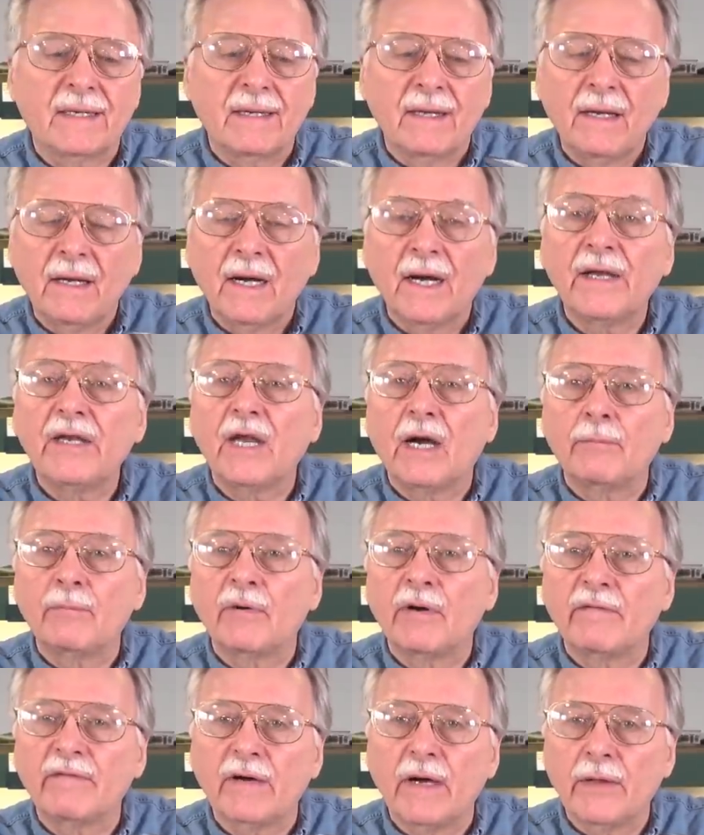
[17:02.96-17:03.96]
and a
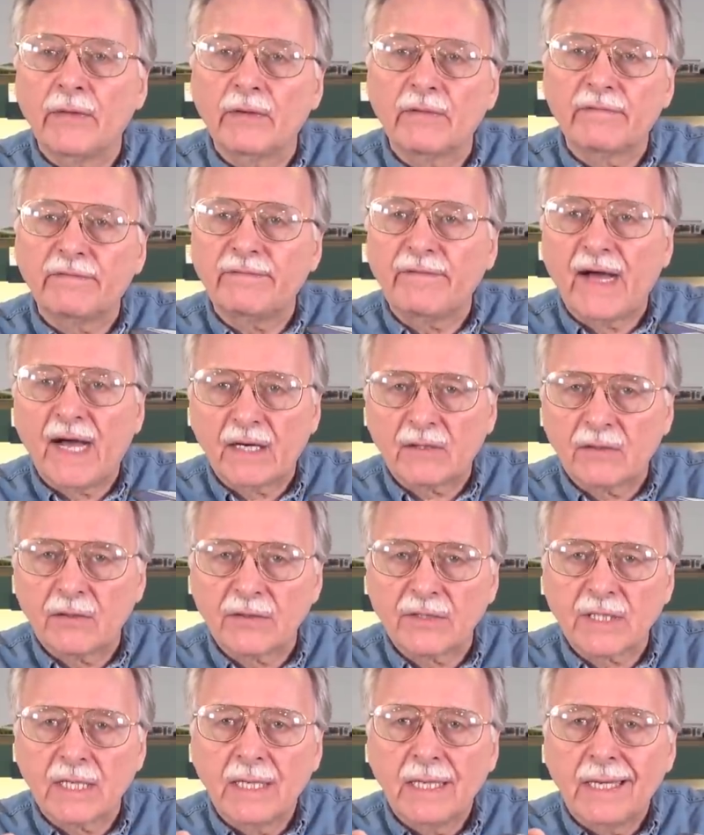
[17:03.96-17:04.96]
number of other
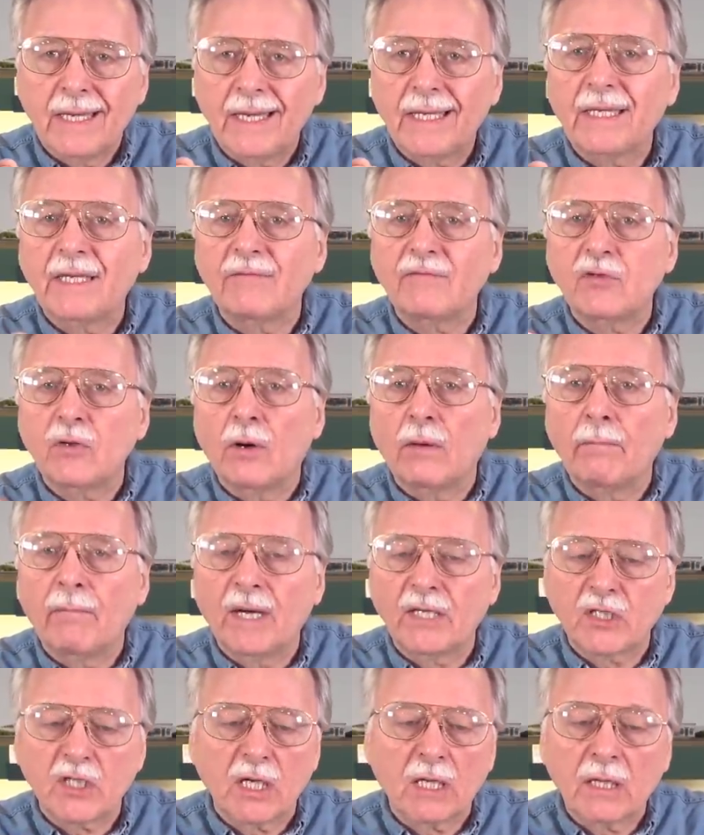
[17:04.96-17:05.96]
factors, and gives you a
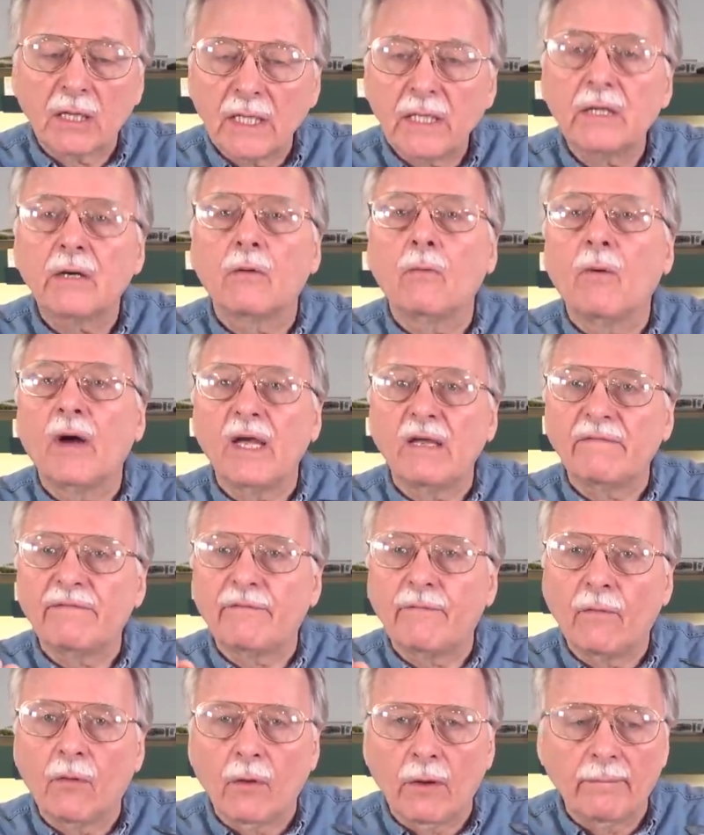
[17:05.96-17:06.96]
much cleaner
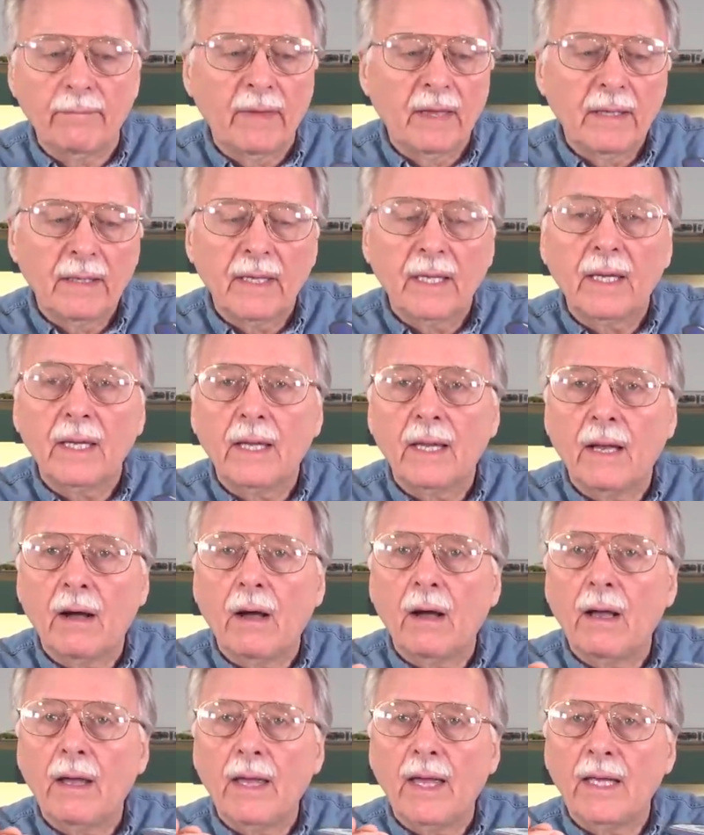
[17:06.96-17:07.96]
waveform
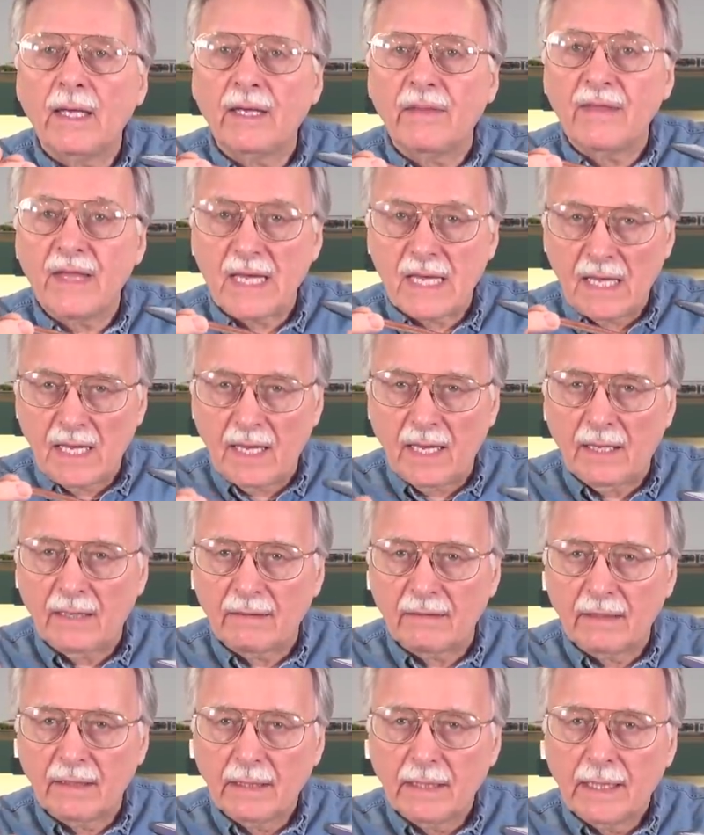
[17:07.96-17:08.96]
in the
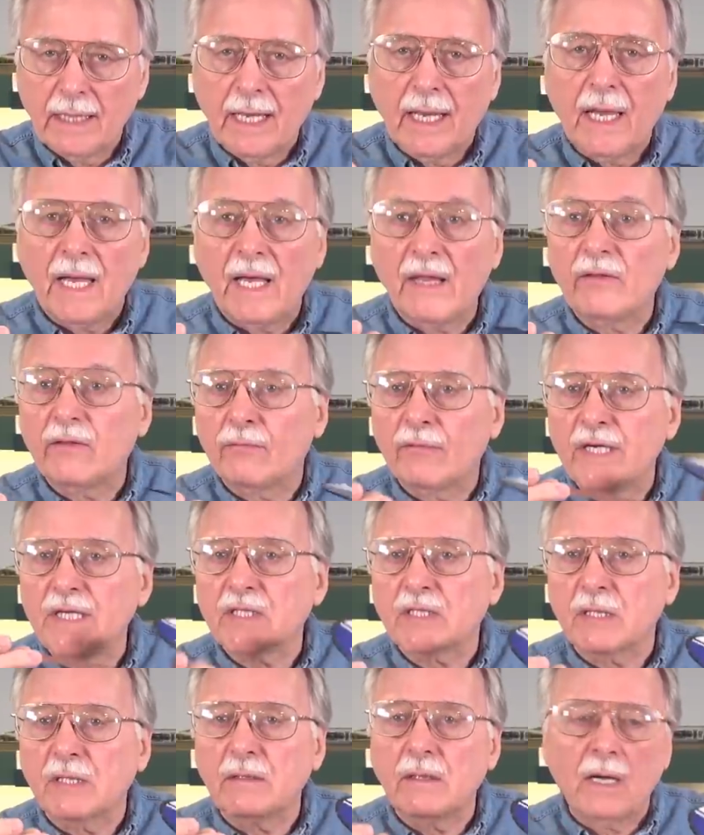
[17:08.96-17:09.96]
end. And the
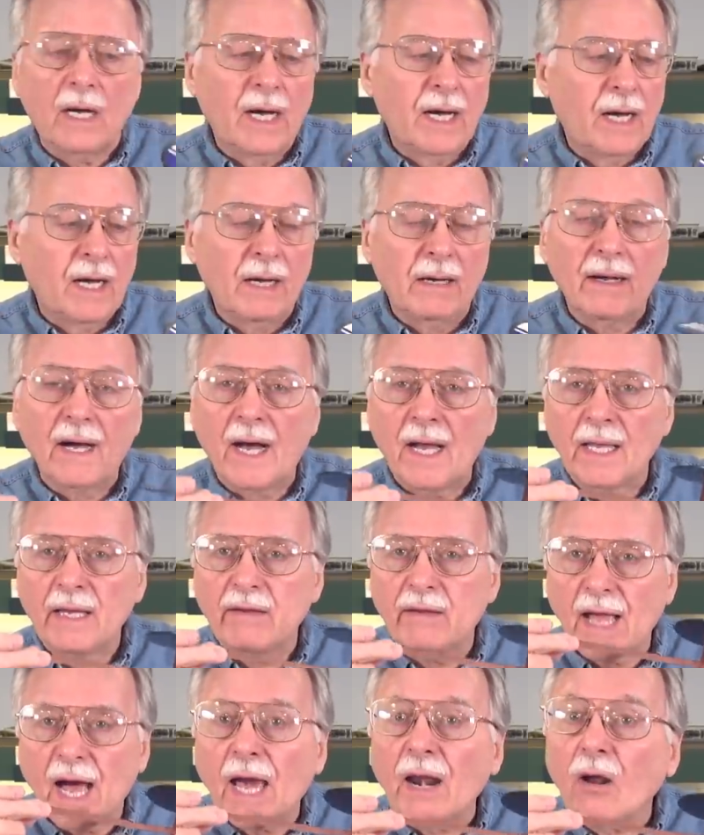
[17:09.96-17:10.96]
reason uh, I
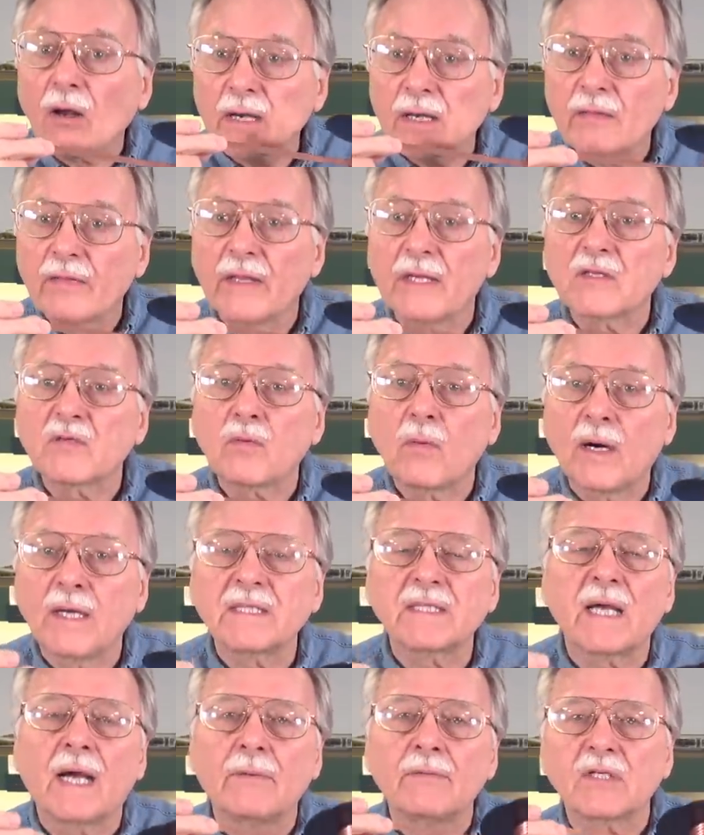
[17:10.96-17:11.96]
got onto this
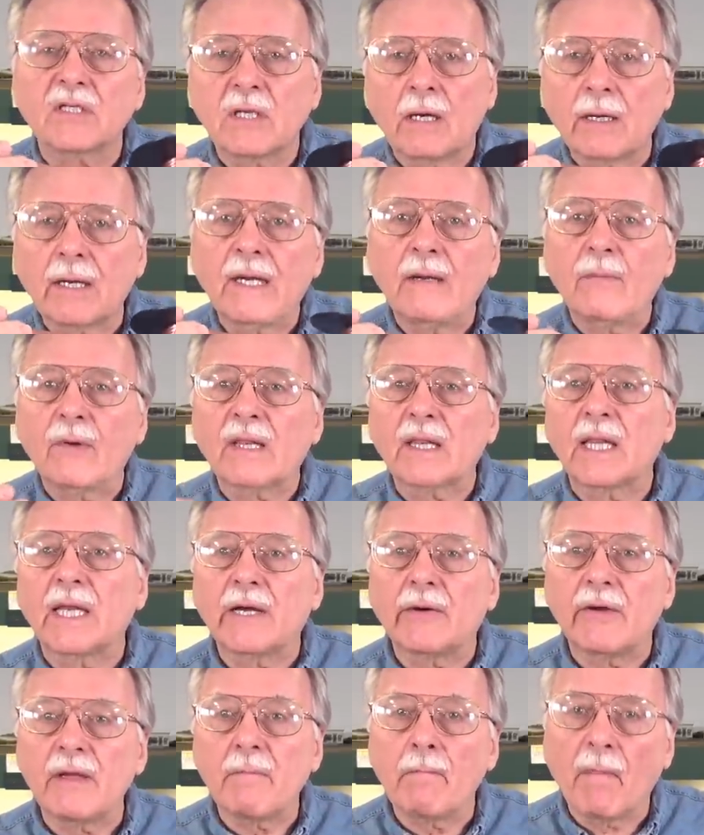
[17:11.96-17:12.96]
was I was talking with
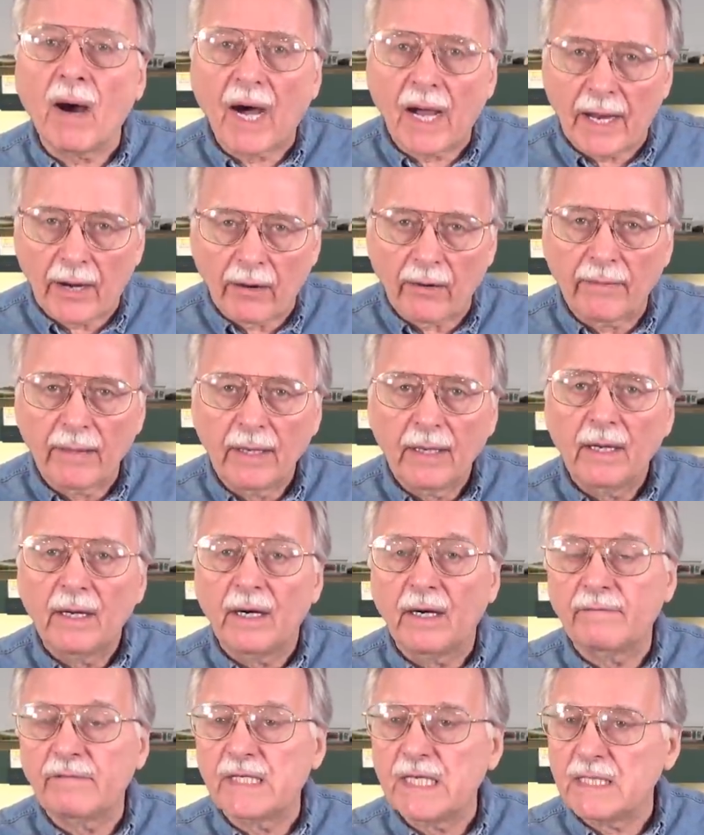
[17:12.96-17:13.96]
Larry Meyer
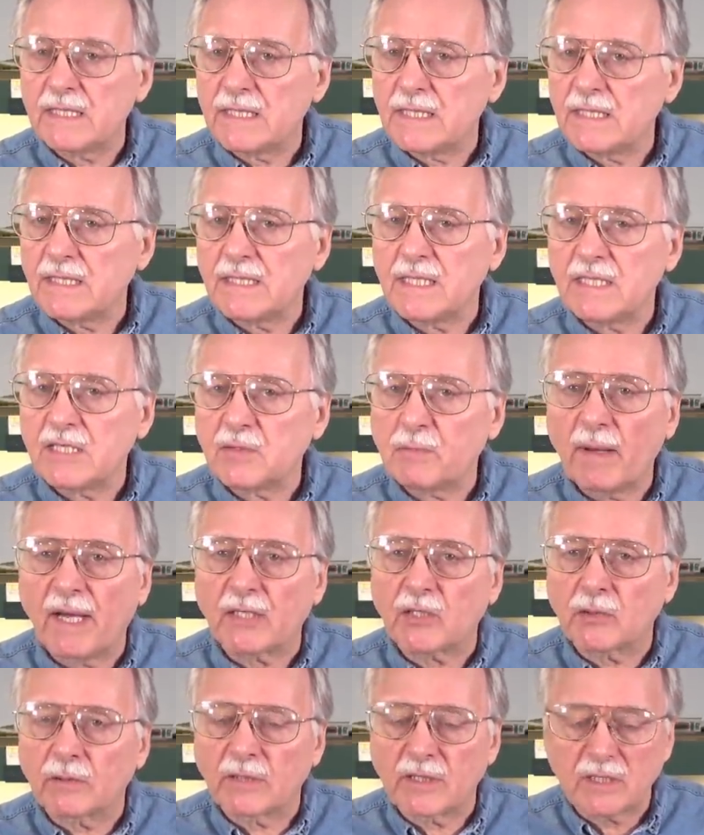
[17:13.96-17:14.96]
of D C C
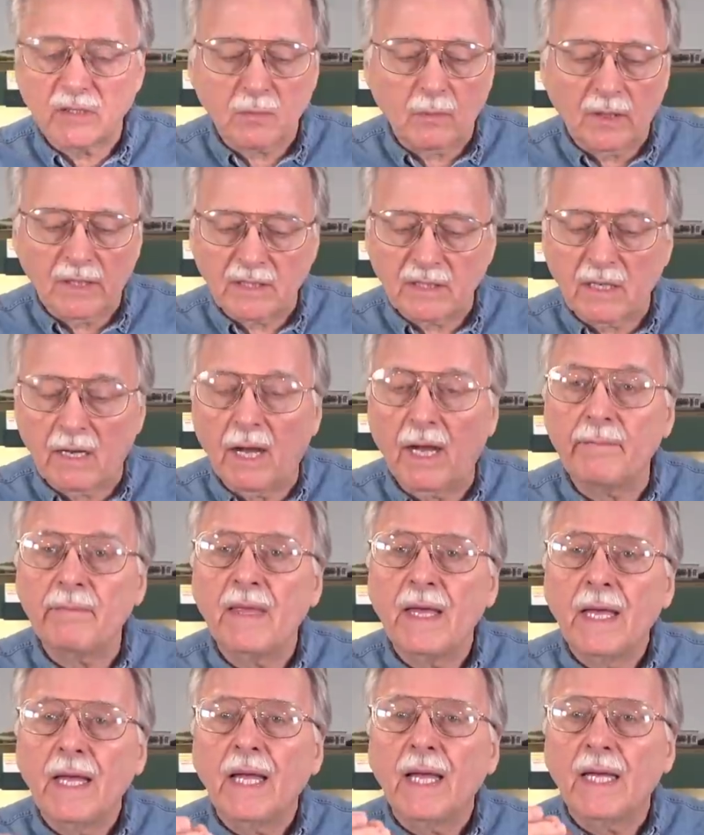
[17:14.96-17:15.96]
Specialties one time,
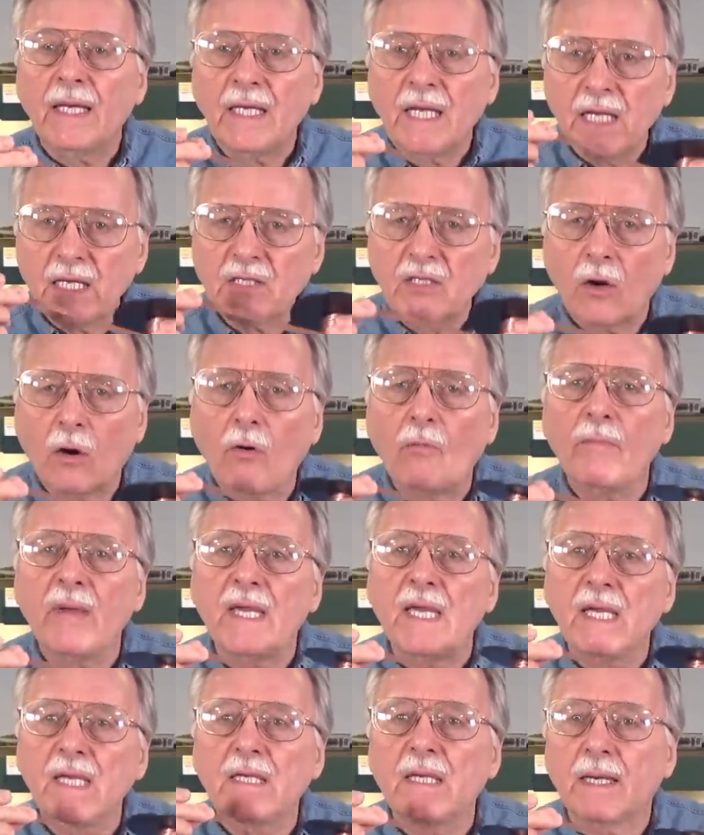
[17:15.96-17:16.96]
and he told
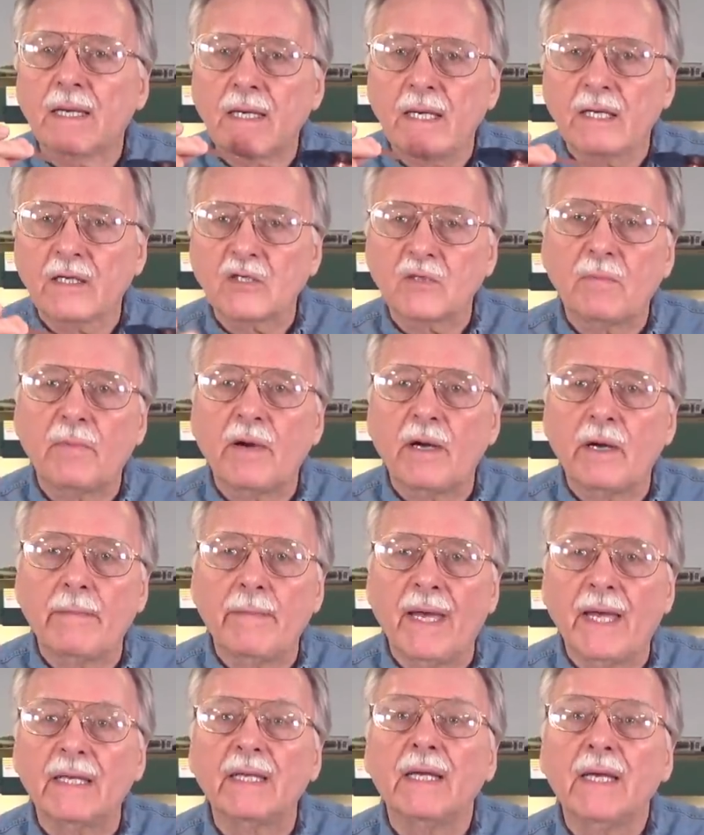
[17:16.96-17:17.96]
me he did an
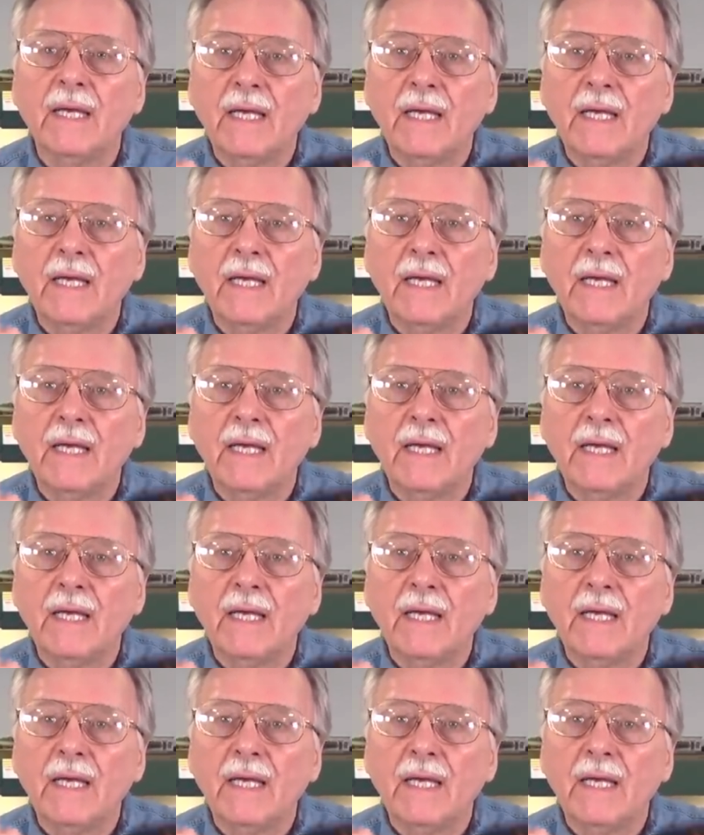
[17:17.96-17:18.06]
experiment.